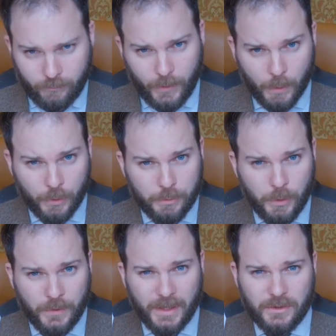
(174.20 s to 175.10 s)
Once
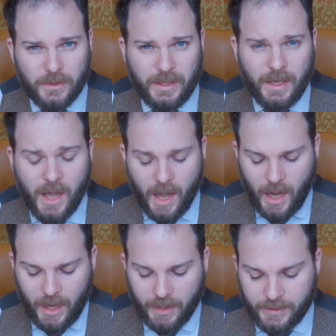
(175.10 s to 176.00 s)
moving into the
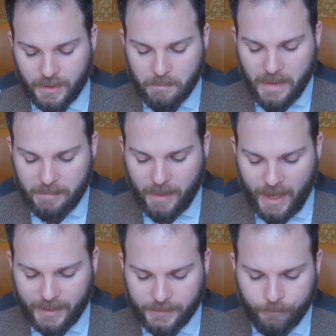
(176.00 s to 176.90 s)
heart, the
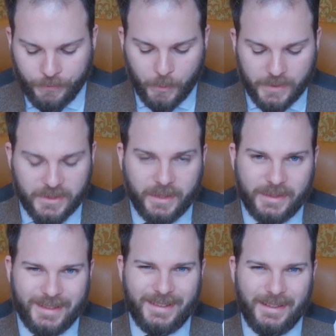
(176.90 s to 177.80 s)
mid-palate, we're starting
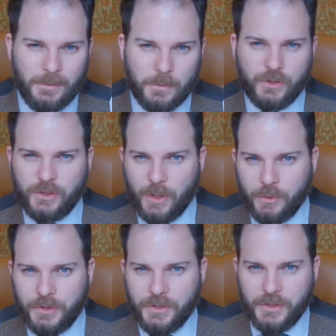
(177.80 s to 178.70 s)
to see some
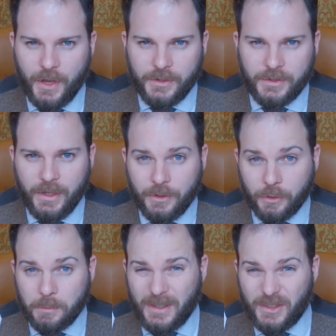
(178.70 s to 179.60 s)
salted nuts,
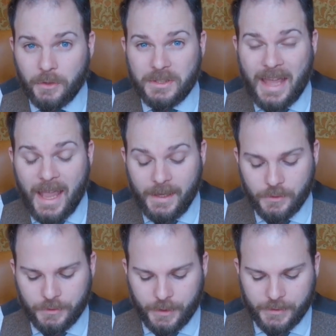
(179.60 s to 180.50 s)
notably salted
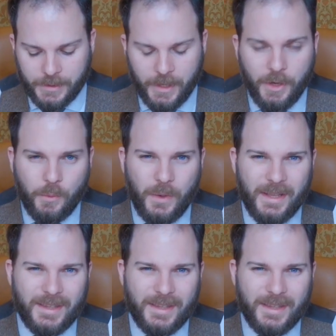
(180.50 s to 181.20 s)
hazelnut, with